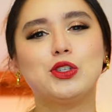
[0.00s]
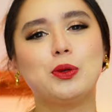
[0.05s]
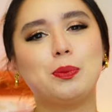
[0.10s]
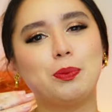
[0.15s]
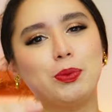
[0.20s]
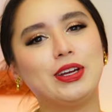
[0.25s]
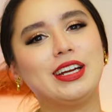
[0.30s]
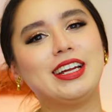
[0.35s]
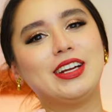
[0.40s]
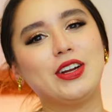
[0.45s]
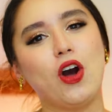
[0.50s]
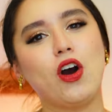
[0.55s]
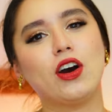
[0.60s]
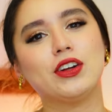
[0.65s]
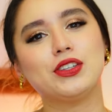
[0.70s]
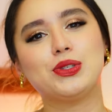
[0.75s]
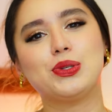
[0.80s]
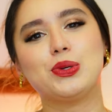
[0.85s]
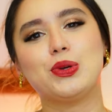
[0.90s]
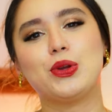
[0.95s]
to put it
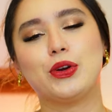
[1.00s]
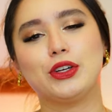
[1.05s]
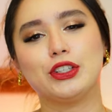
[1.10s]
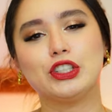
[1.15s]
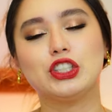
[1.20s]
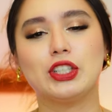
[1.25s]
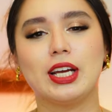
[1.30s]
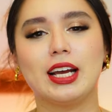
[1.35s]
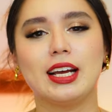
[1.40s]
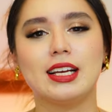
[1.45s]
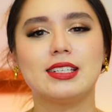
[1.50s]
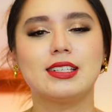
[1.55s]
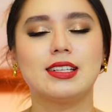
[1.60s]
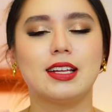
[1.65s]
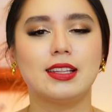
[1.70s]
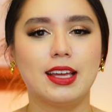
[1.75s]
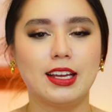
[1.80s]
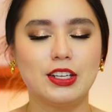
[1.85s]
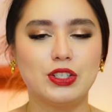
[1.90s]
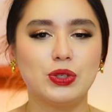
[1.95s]
onto your chest, they